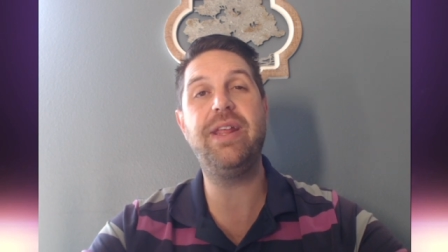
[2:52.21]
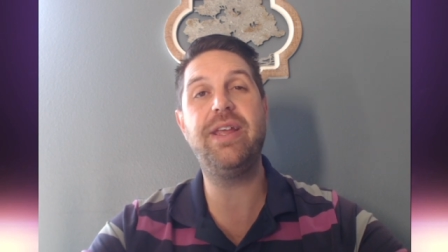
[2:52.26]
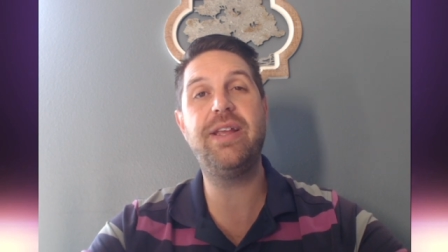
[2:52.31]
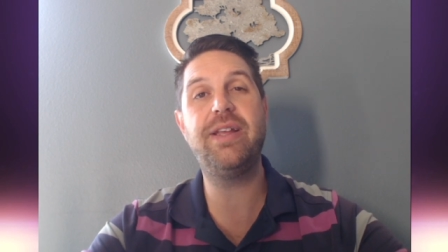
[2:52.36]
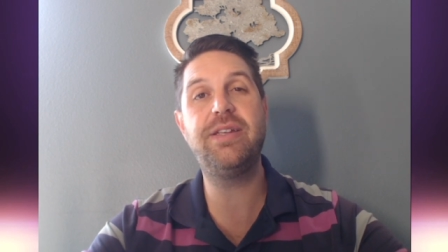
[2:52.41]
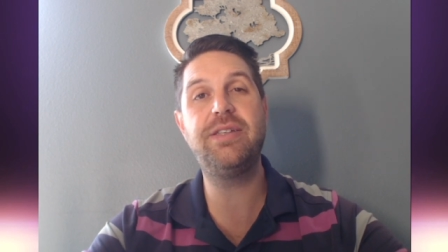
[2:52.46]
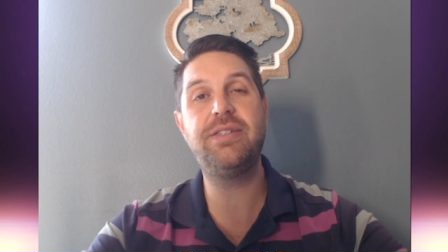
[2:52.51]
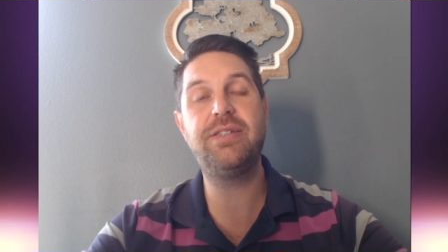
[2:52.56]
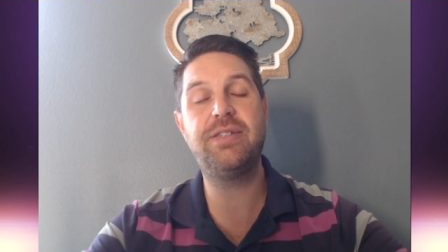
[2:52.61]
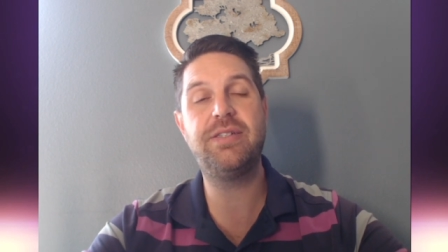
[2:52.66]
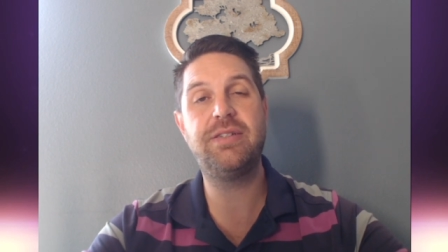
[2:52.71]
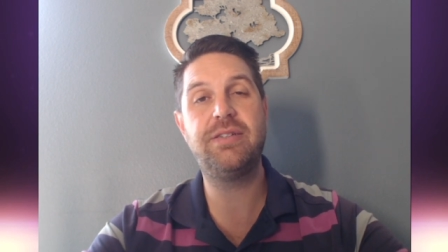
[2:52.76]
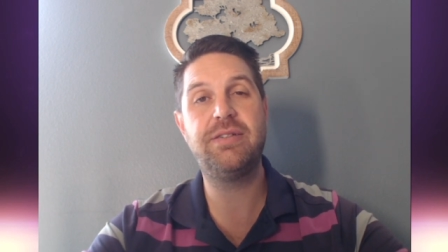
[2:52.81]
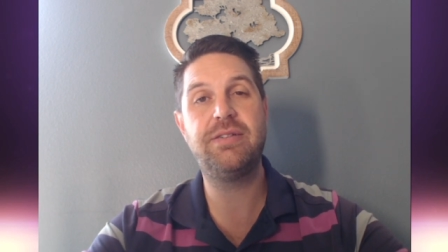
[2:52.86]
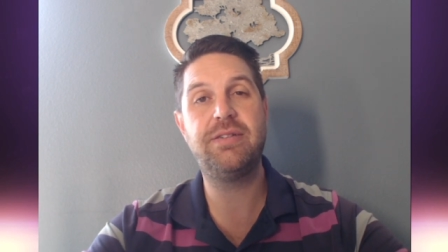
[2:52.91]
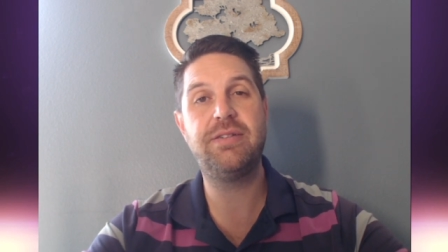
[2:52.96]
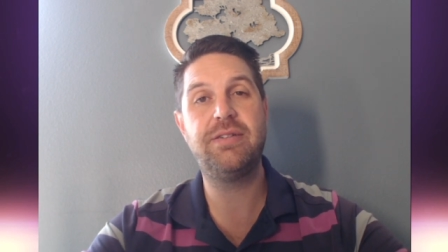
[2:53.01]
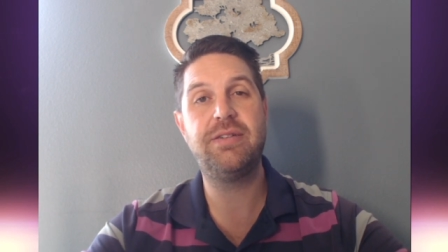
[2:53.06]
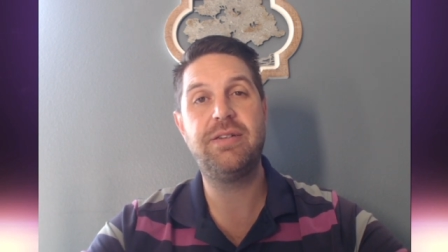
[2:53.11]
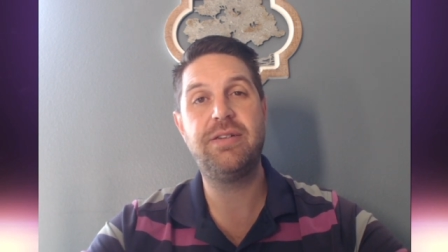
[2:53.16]
is
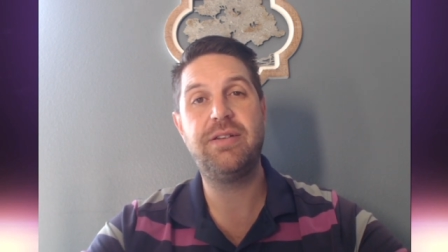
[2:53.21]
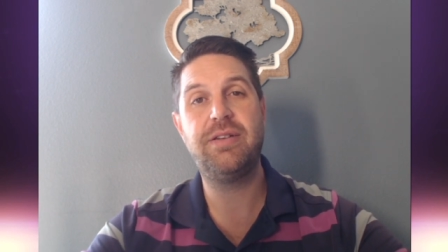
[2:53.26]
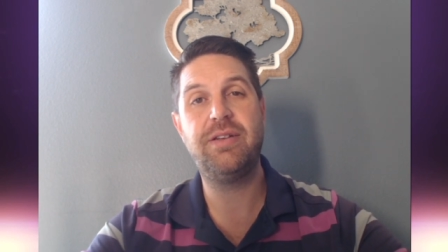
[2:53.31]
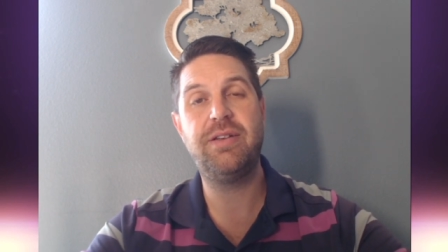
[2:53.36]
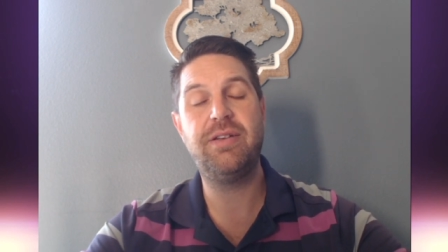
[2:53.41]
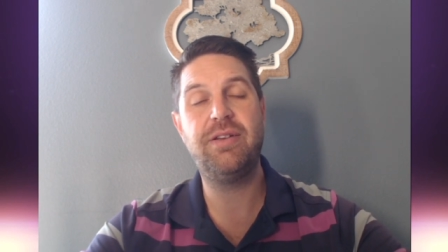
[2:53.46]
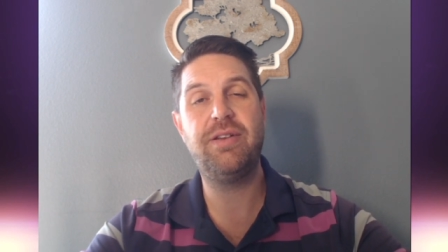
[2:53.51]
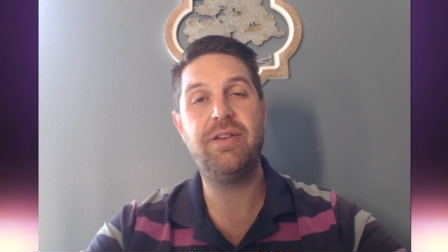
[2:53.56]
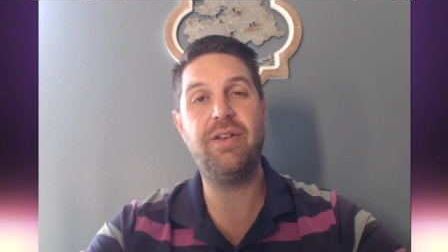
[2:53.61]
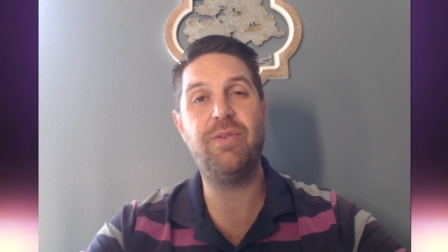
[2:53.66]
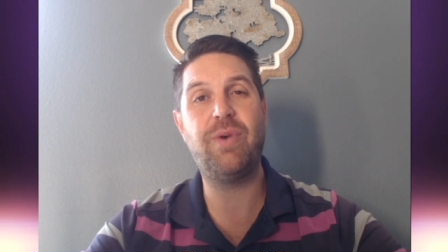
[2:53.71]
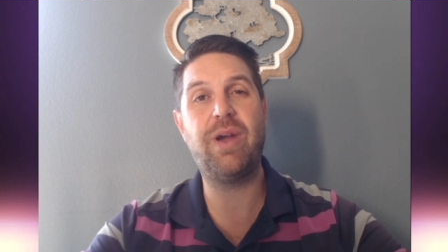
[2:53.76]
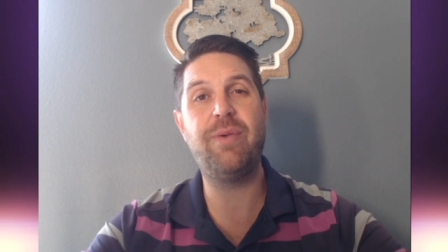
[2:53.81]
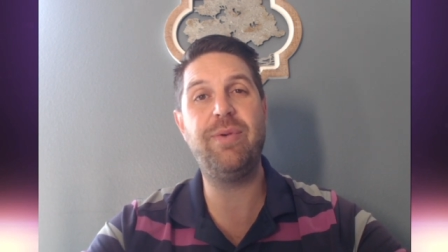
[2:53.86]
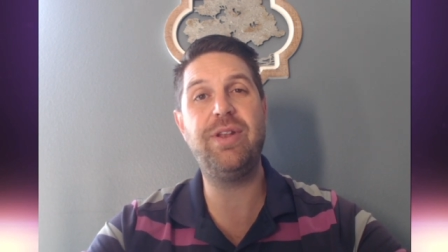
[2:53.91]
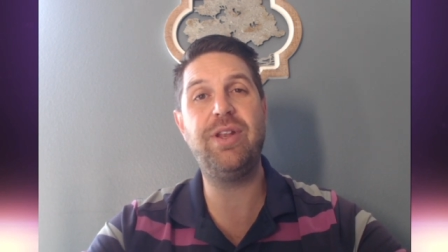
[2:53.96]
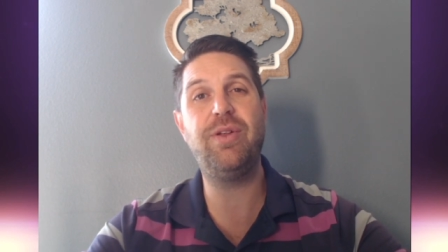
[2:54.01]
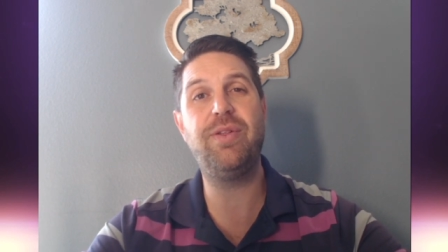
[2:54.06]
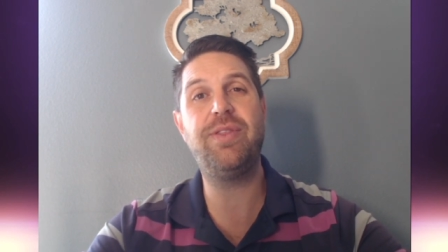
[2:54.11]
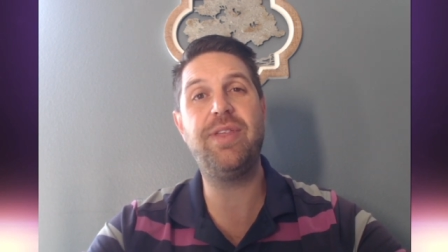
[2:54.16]
and why
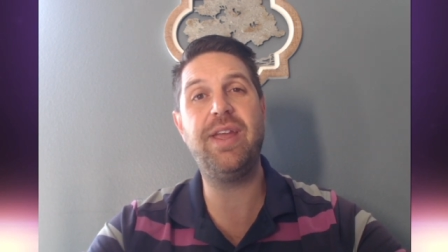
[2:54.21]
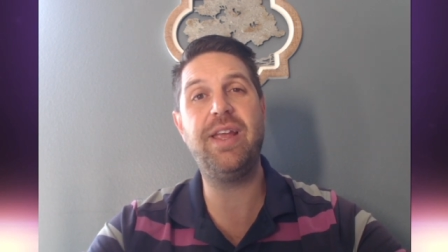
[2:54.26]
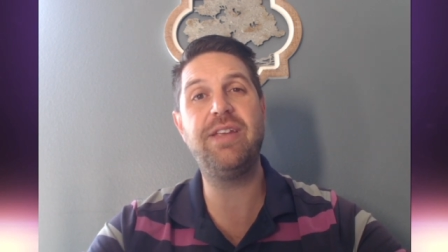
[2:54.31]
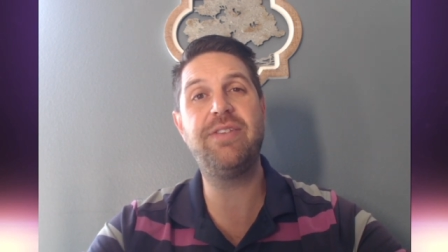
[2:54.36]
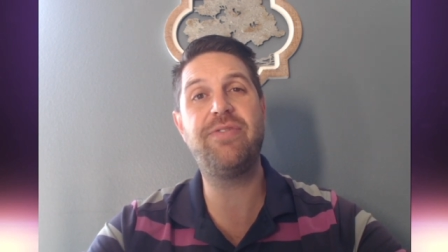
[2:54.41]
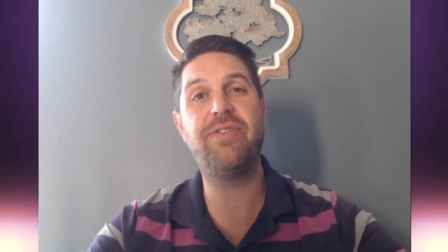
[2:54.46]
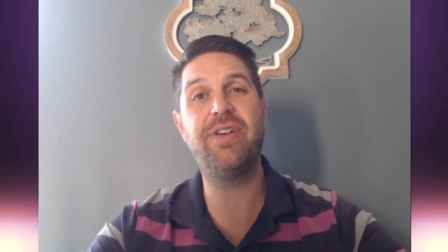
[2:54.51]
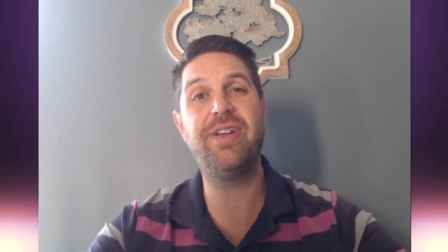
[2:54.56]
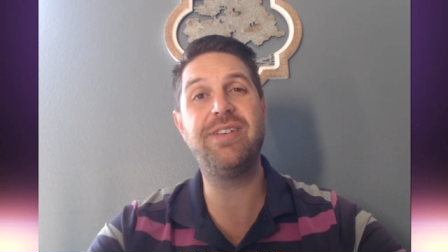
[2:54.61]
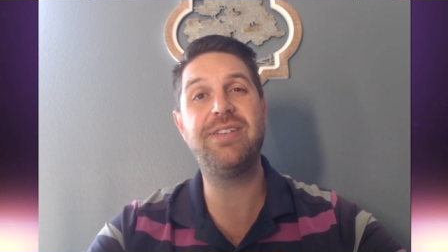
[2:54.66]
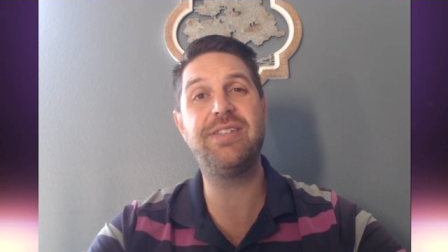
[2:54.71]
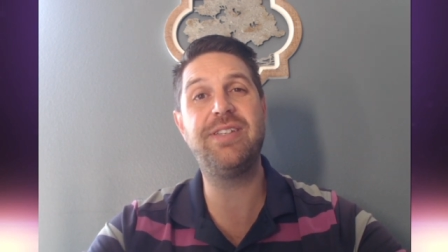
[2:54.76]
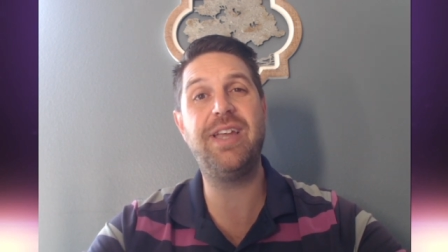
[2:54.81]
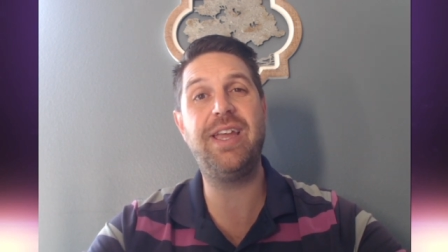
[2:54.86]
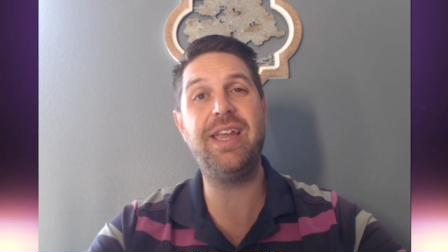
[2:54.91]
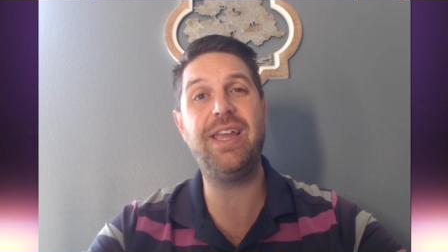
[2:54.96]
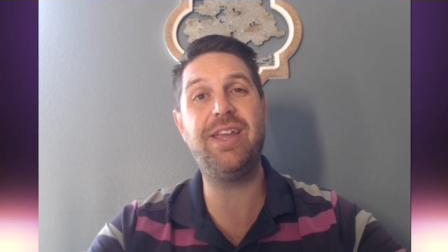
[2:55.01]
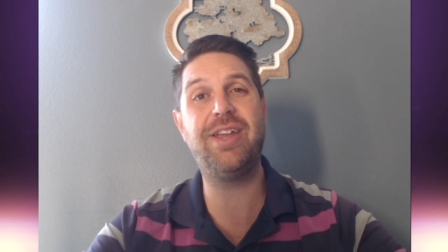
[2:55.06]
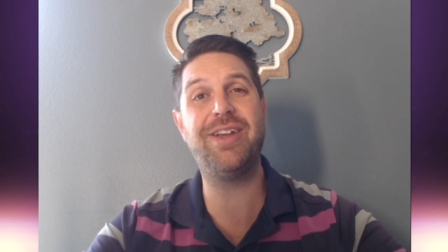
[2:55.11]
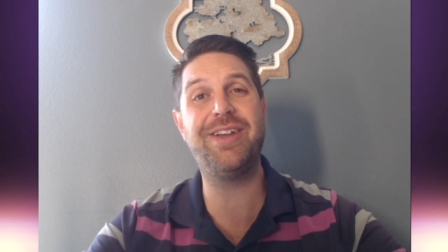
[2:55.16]
we do things for his
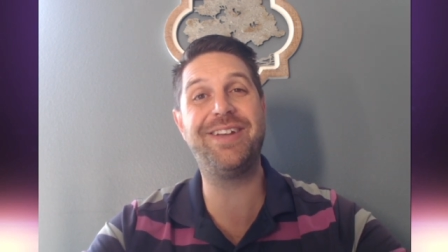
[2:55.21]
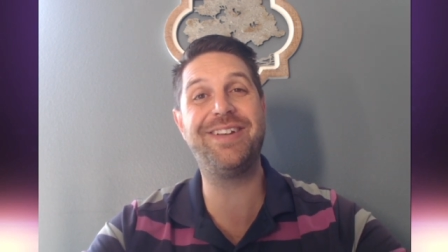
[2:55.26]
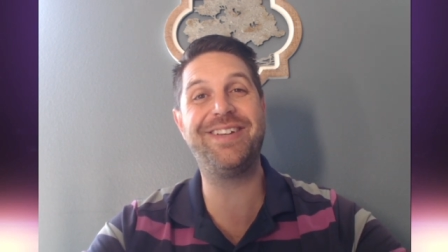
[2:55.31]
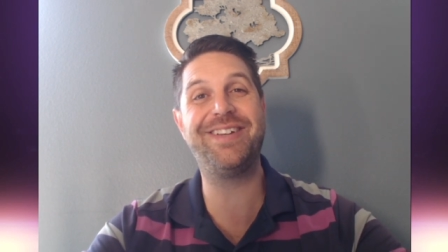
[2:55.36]
sake?